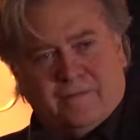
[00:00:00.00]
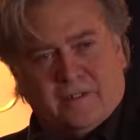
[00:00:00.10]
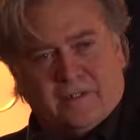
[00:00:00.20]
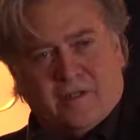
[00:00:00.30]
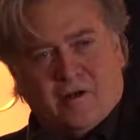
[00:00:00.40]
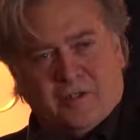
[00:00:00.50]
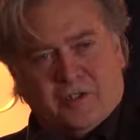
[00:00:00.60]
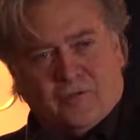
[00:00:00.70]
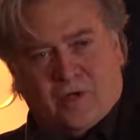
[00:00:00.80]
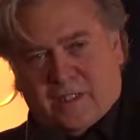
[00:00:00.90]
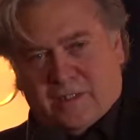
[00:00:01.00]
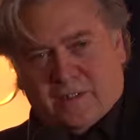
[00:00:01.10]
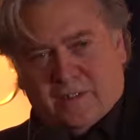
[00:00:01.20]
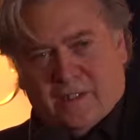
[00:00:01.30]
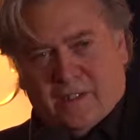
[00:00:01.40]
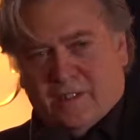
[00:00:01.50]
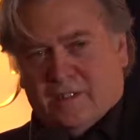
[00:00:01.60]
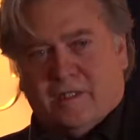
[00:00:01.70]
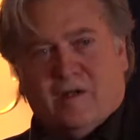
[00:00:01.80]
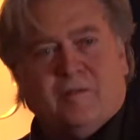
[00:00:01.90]
doesn't care about your race,
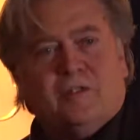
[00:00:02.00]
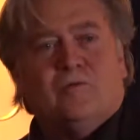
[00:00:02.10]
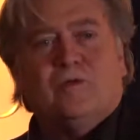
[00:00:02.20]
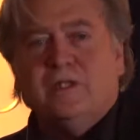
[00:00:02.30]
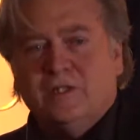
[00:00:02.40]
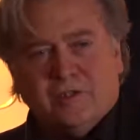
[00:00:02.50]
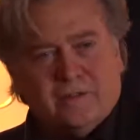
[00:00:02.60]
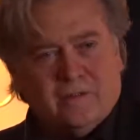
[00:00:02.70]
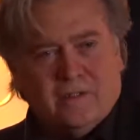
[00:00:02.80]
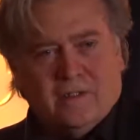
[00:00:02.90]
doesn't care about your religion,